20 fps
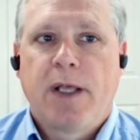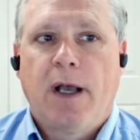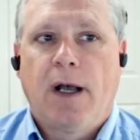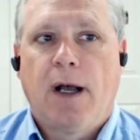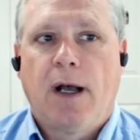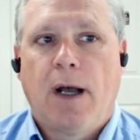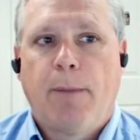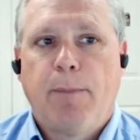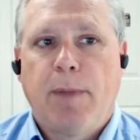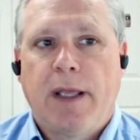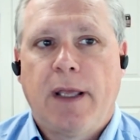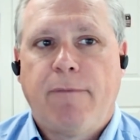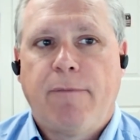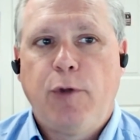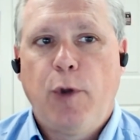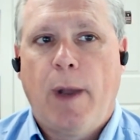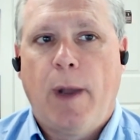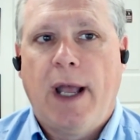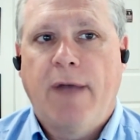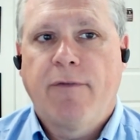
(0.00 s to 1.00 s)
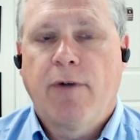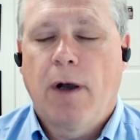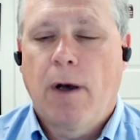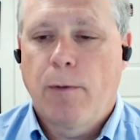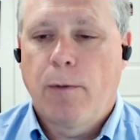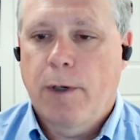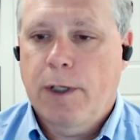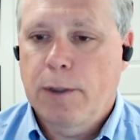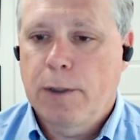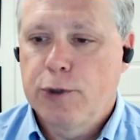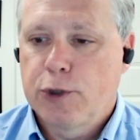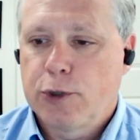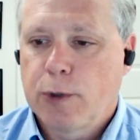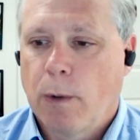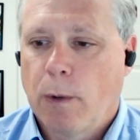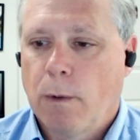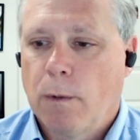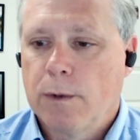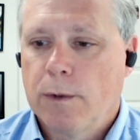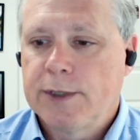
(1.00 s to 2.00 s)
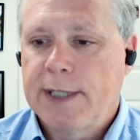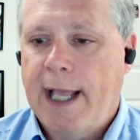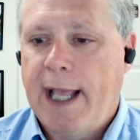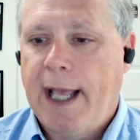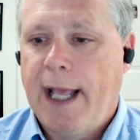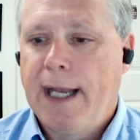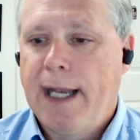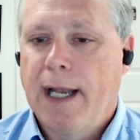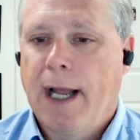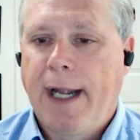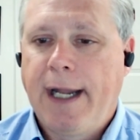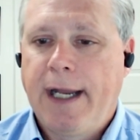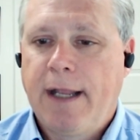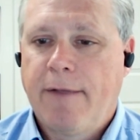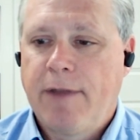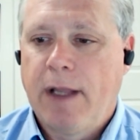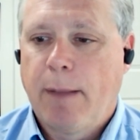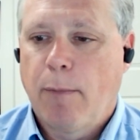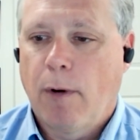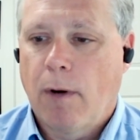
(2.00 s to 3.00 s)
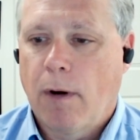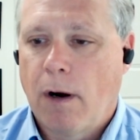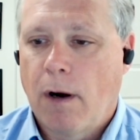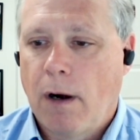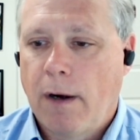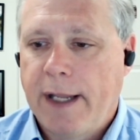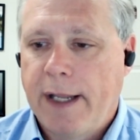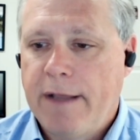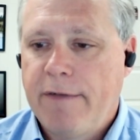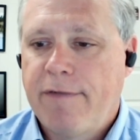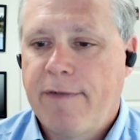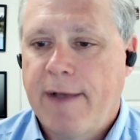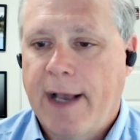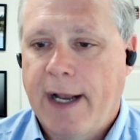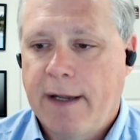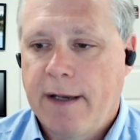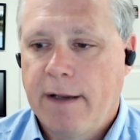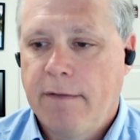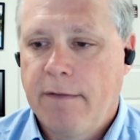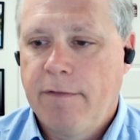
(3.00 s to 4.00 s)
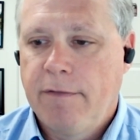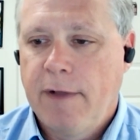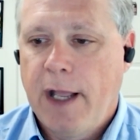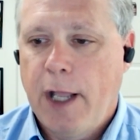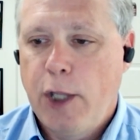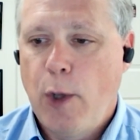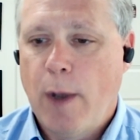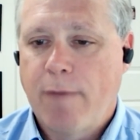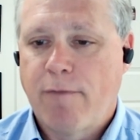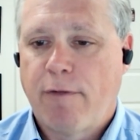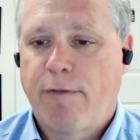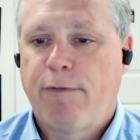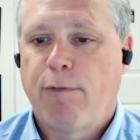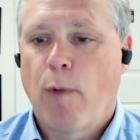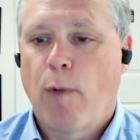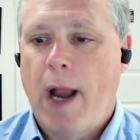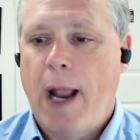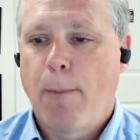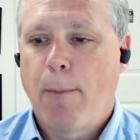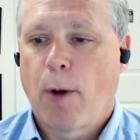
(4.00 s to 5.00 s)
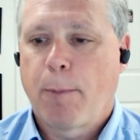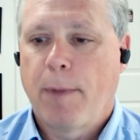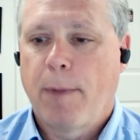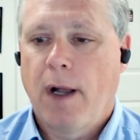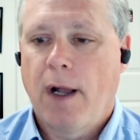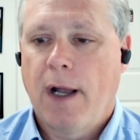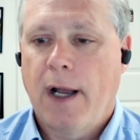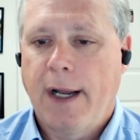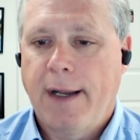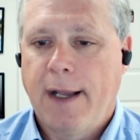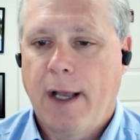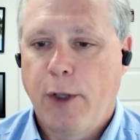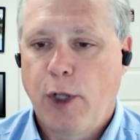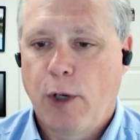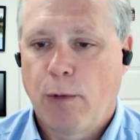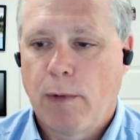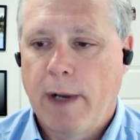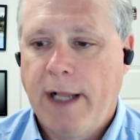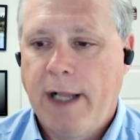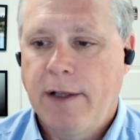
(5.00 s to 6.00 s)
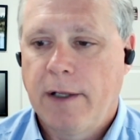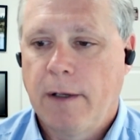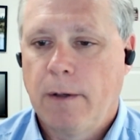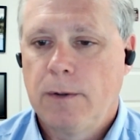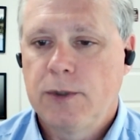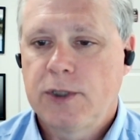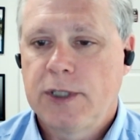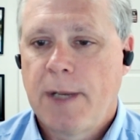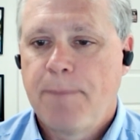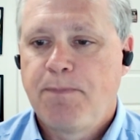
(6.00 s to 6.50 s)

Um, if you have 100 controls and 90 of them are effective, and you have a framework behind how you rate those,